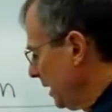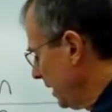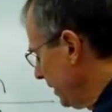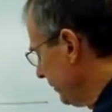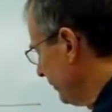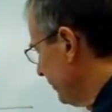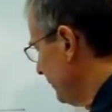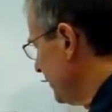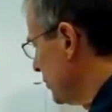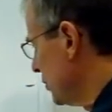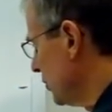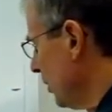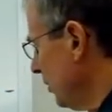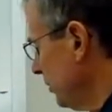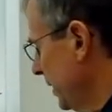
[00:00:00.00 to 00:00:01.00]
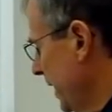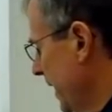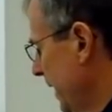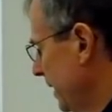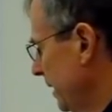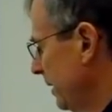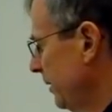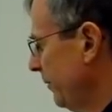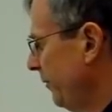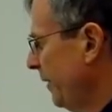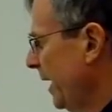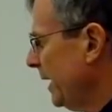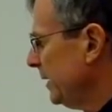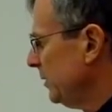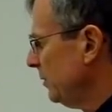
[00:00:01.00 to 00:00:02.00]
I've shown that
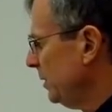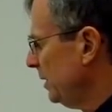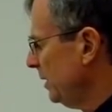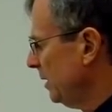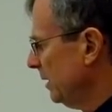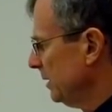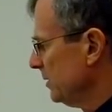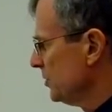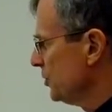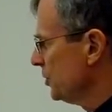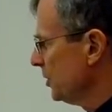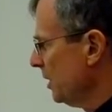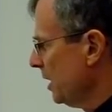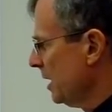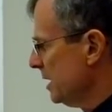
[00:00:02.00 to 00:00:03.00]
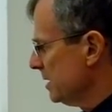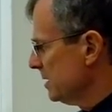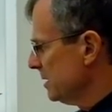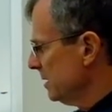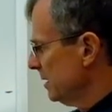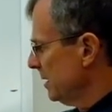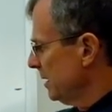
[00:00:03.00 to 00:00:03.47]
value here on the chart,